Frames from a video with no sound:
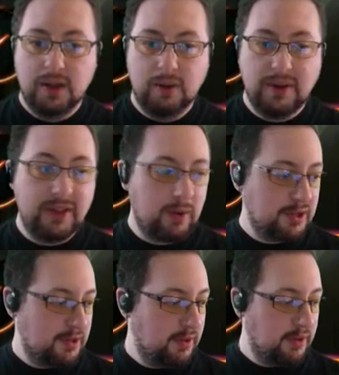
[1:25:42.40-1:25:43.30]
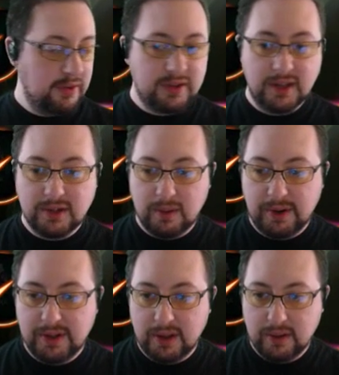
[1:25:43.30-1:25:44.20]
We had the question earlier, this thing, so I
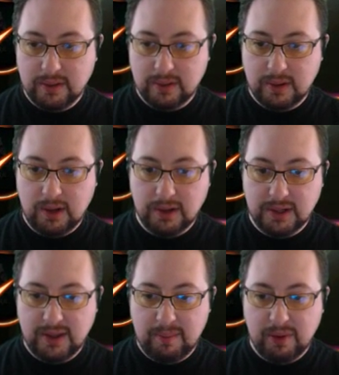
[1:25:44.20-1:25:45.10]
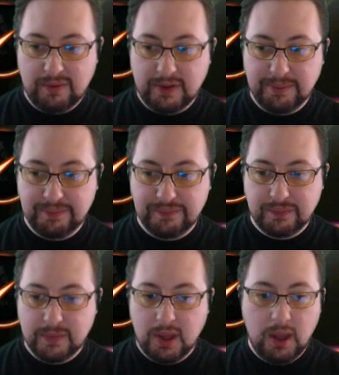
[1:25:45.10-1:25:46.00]
wanted to look into that briefly.
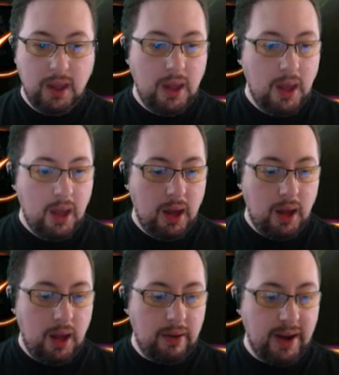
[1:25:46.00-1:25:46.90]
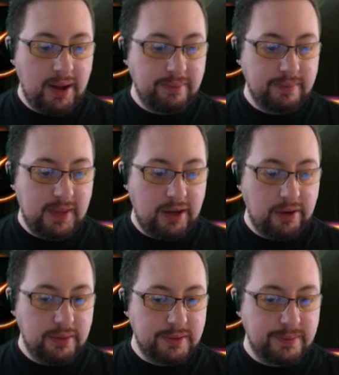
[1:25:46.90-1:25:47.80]
All right, later,
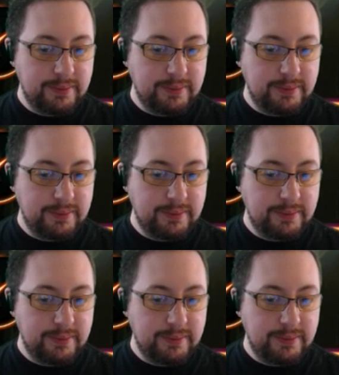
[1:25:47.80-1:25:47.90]
dudes.